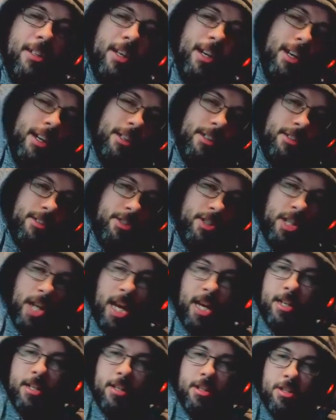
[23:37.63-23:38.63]
and
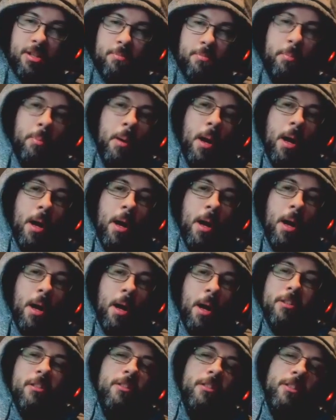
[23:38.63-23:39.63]
change path
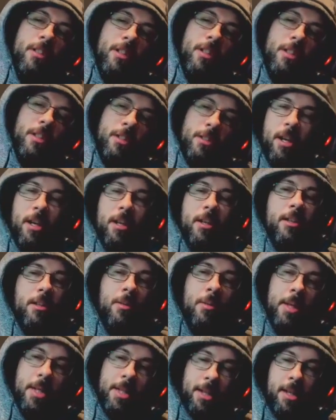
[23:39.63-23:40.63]
kind of
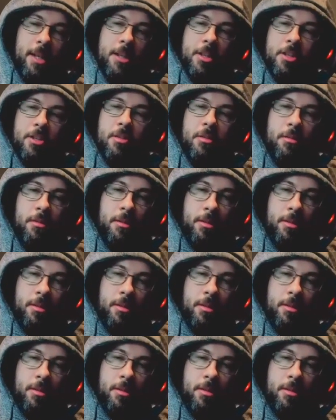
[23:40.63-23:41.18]
quick-ish.